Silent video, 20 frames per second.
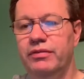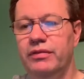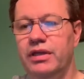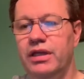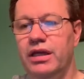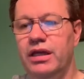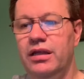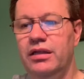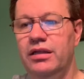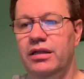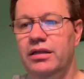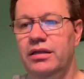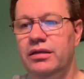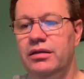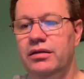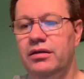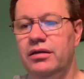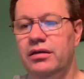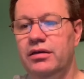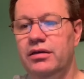And
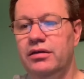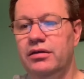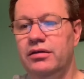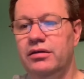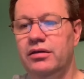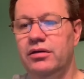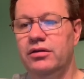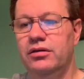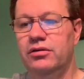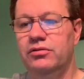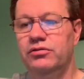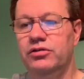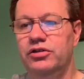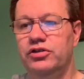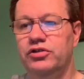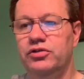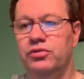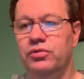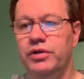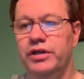then on the
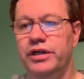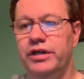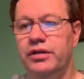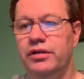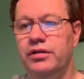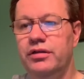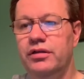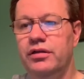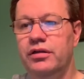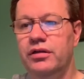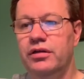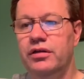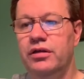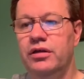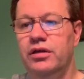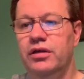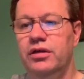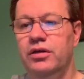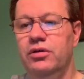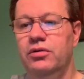20th,
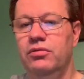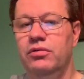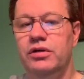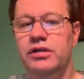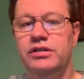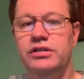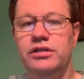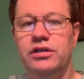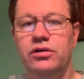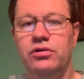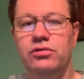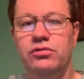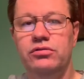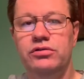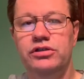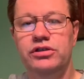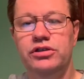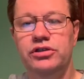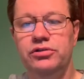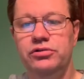we sold
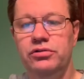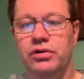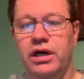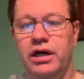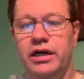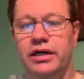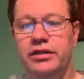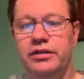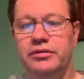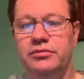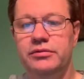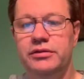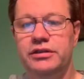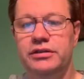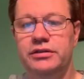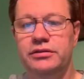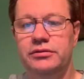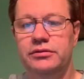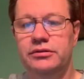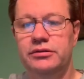2 items.
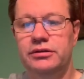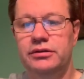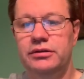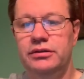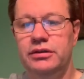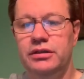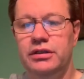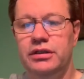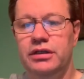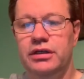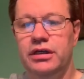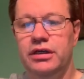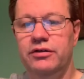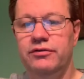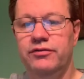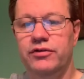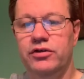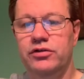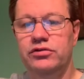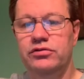The
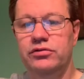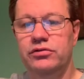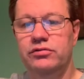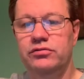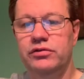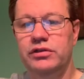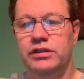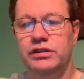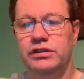first one was